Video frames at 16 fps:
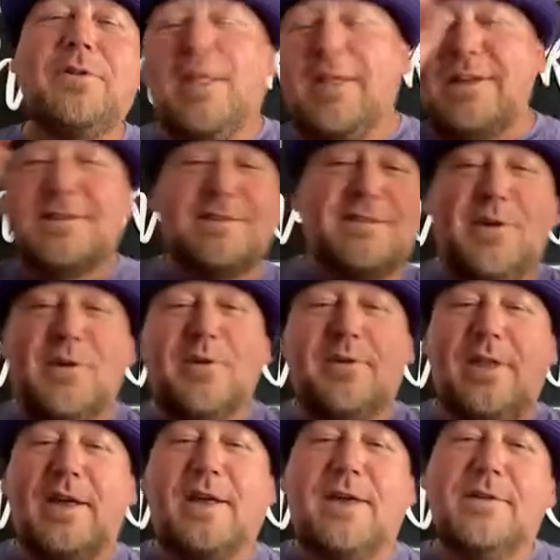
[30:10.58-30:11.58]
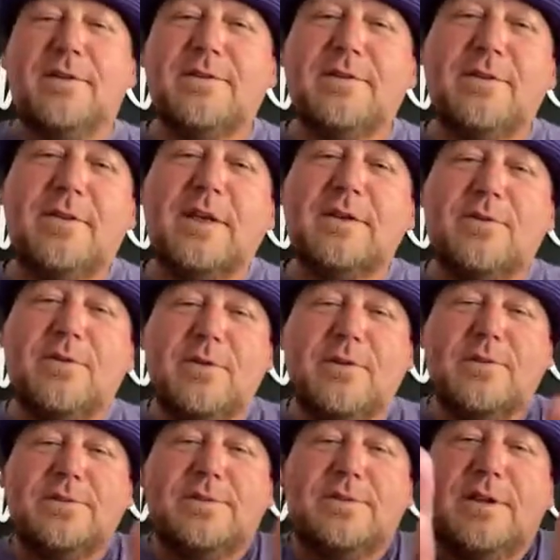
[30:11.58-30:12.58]
listen, don't let. the.
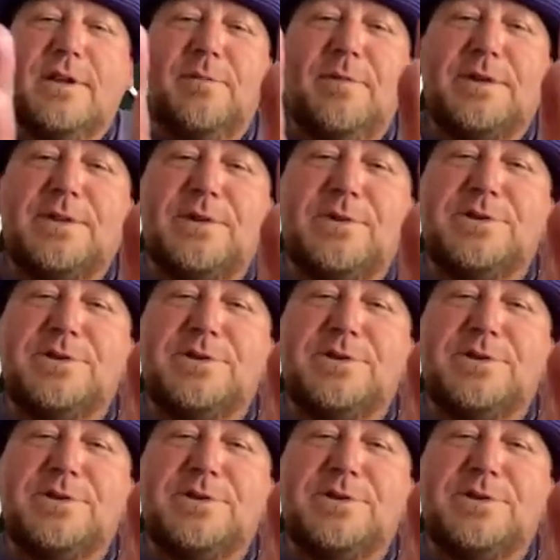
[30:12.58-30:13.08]
give I didn't